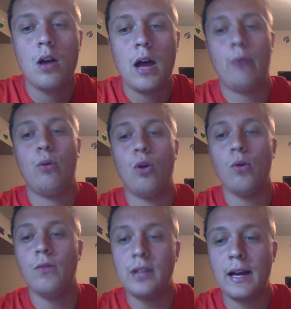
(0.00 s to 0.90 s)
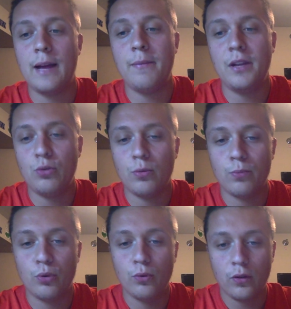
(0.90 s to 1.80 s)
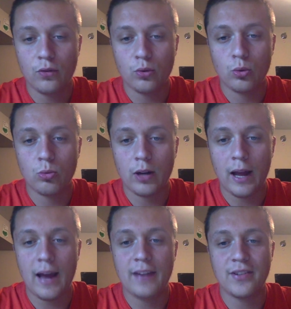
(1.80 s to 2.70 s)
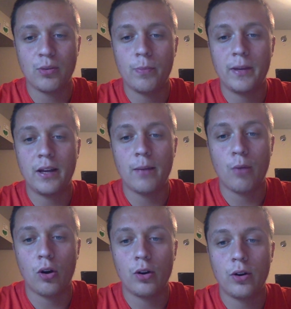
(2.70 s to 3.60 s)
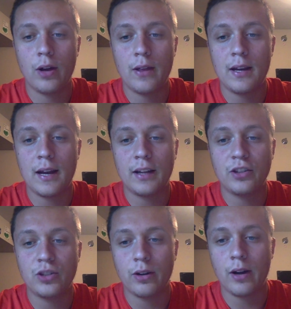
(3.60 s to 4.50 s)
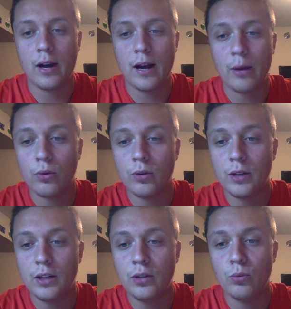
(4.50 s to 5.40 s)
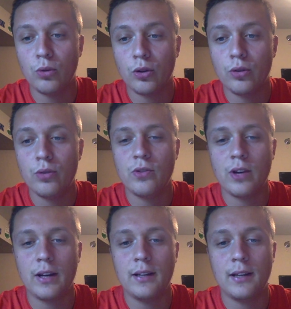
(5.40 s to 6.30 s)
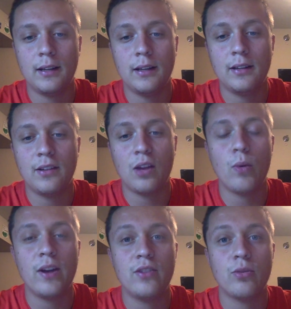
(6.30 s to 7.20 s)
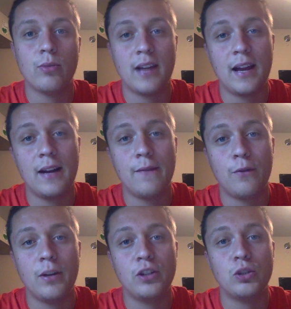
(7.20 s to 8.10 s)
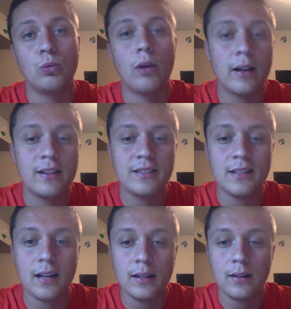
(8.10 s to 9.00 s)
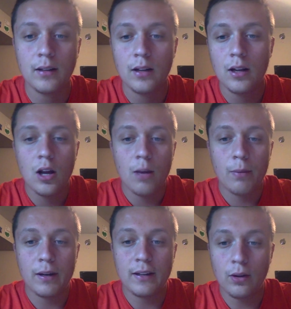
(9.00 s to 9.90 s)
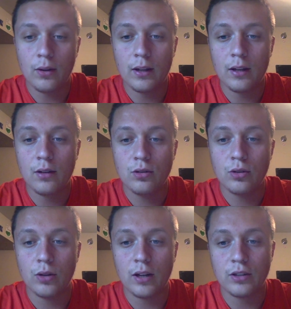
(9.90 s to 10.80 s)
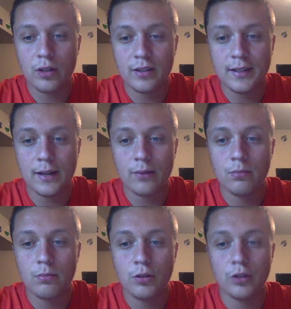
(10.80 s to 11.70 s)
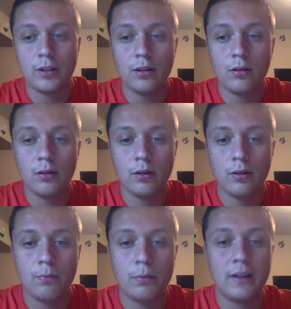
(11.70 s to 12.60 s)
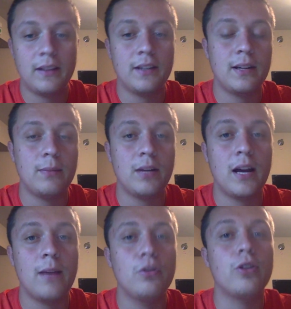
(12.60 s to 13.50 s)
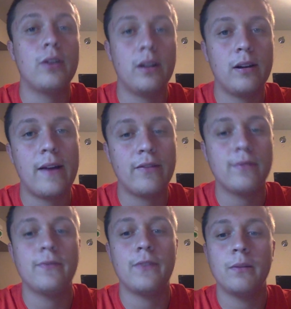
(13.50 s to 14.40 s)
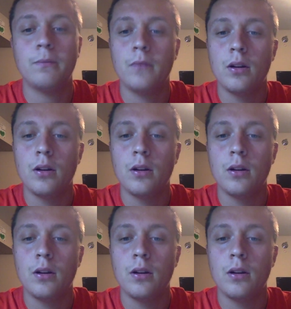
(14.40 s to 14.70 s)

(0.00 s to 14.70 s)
I will over time need to improve on schoolwork as it will become harder in the next year, and I will need to learn new study techniques and ways to retain information while I study. But until then, do not stress out. You're here to learn, but at the same time, you're here to have some fun.